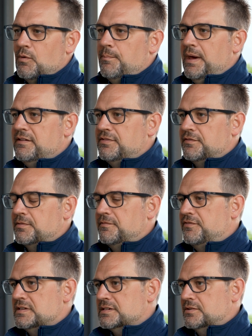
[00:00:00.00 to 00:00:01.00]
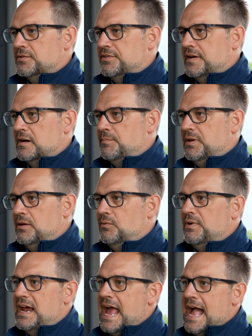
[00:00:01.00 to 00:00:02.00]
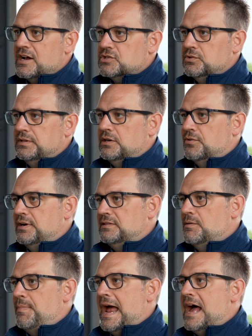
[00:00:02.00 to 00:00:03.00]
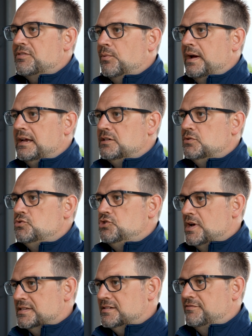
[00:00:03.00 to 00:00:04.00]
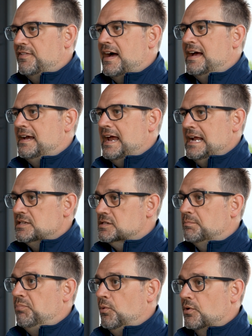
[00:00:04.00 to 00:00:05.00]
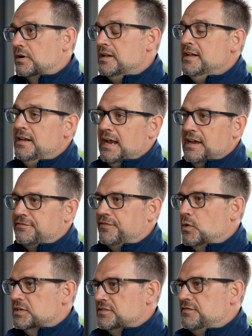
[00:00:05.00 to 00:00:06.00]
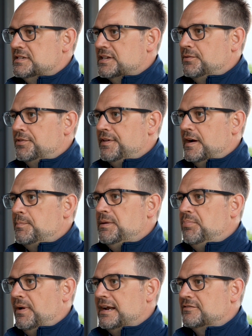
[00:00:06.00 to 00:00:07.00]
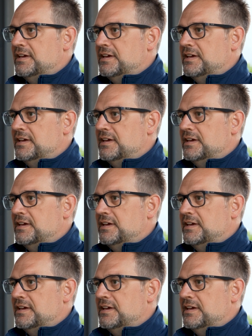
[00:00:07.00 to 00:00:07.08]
would benefit from physical therapy, we actually create the pathway to justify and support a focused physical therapy plan of